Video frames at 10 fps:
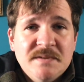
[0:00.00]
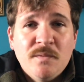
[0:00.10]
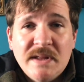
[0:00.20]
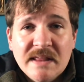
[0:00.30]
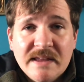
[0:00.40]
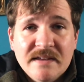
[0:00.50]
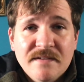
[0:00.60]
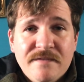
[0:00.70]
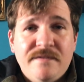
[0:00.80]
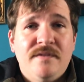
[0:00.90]
We
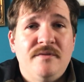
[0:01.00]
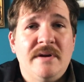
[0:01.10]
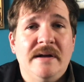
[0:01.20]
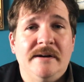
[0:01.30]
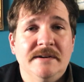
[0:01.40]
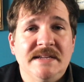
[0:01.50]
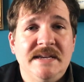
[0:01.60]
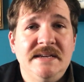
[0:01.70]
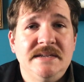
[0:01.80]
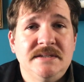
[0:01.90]
live throughout our
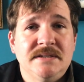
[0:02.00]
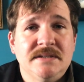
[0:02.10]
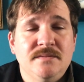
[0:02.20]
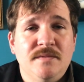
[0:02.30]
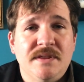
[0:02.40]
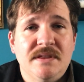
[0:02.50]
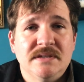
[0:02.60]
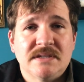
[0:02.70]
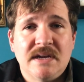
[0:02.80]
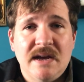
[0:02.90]
days with
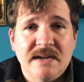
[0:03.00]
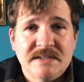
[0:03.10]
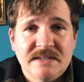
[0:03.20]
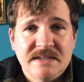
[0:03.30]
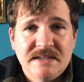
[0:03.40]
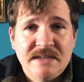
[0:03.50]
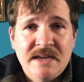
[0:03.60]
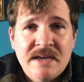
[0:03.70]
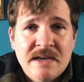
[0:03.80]
this constant